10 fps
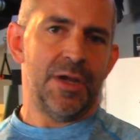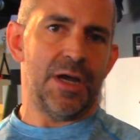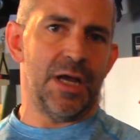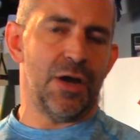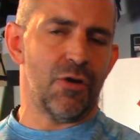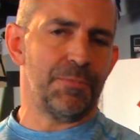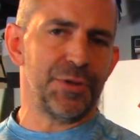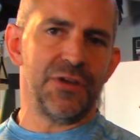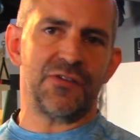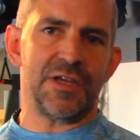Or
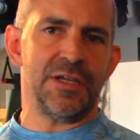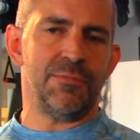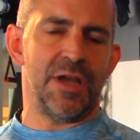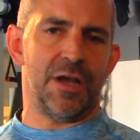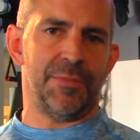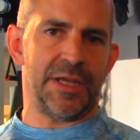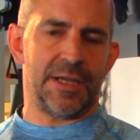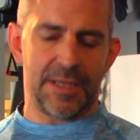please email me